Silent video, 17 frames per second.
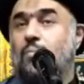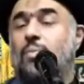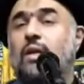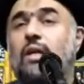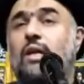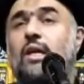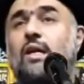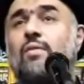
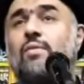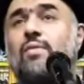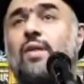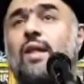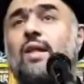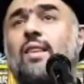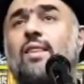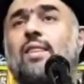
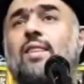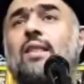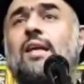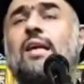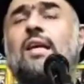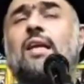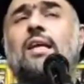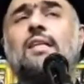believe that
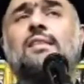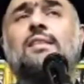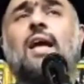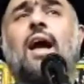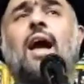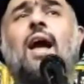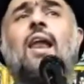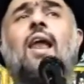it is
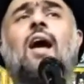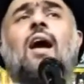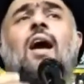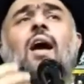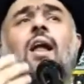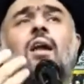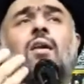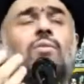
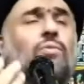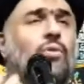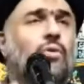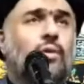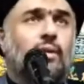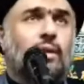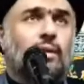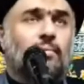halal
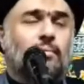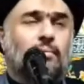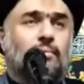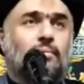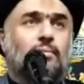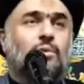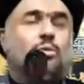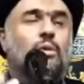for
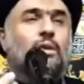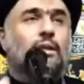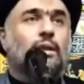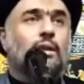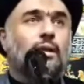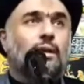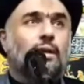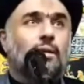them to
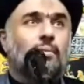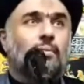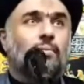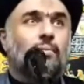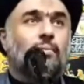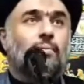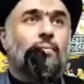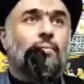kill him,
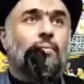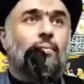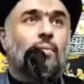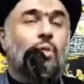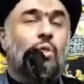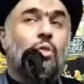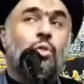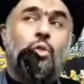
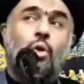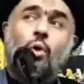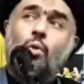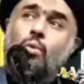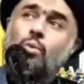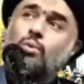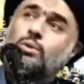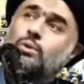
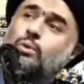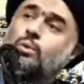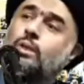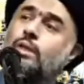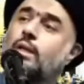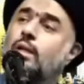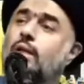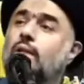those who
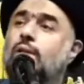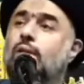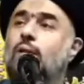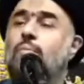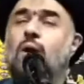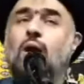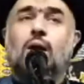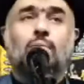killed
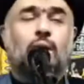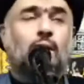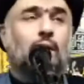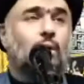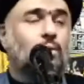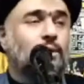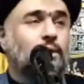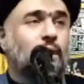Imam
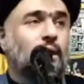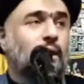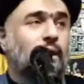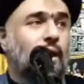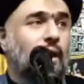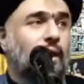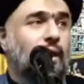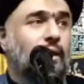
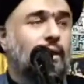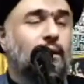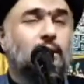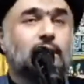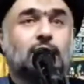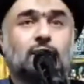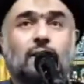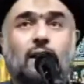al-Husayn
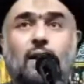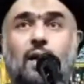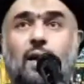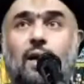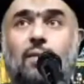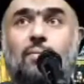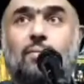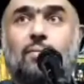alayhi salam,